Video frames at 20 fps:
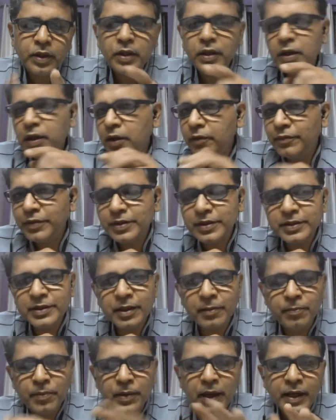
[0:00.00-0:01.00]
Okay, which
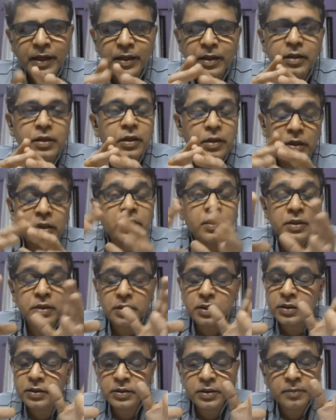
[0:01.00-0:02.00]
is applied.
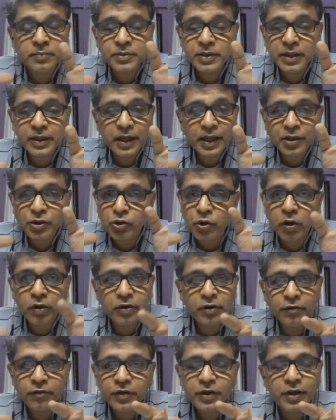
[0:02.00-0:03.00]
A subject like
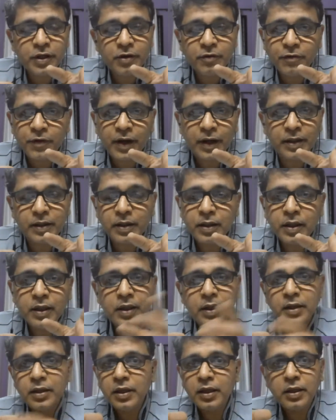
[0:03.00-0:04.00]
geography, in fact,
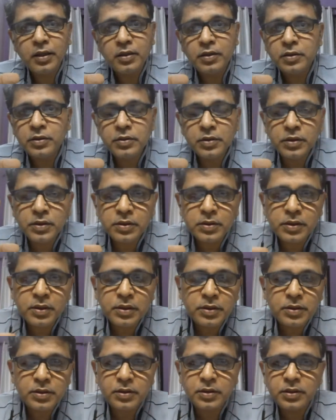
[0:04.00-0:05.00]
okay,
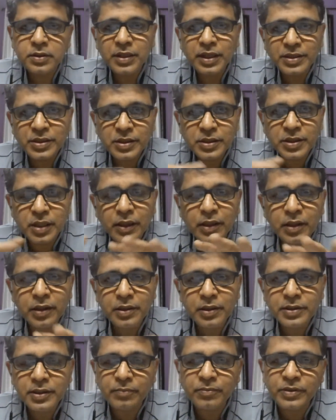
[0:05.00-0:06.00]
is such a
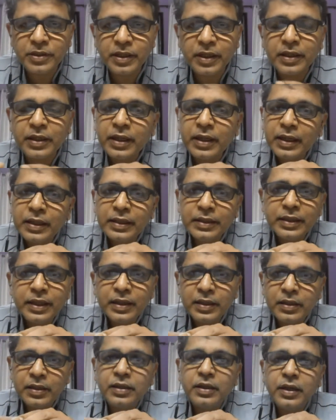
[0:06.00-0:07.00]
general subject
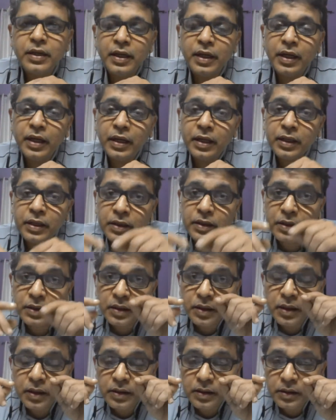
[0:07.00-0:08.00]
that
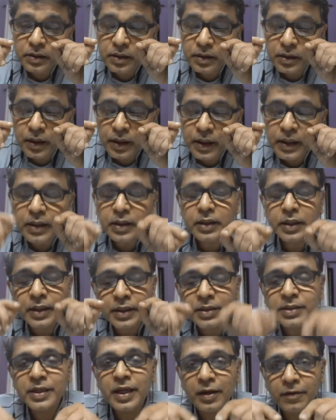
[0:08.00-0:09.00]
it
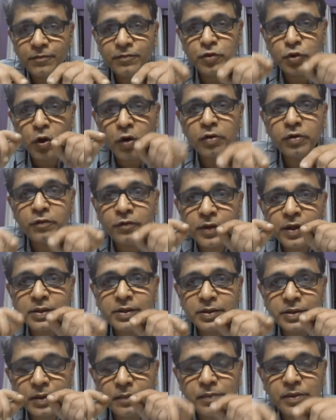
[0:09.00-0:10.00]
itself, geography
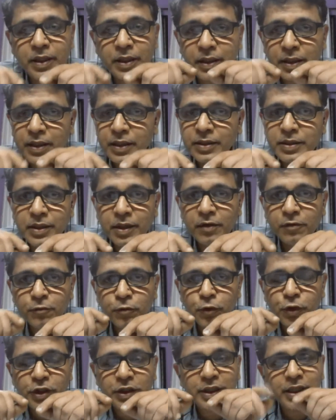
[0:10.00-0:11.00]
as a subject
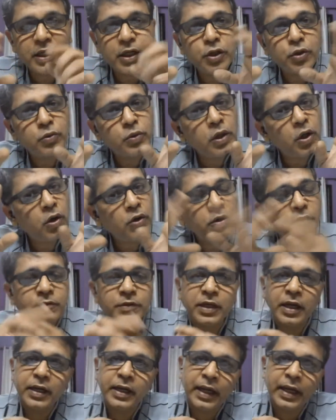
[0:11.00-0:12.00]
itself, would yield you a lot
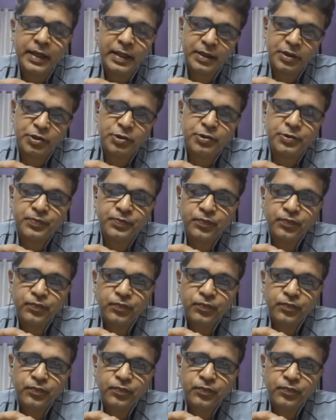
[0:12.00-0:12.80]
of digression.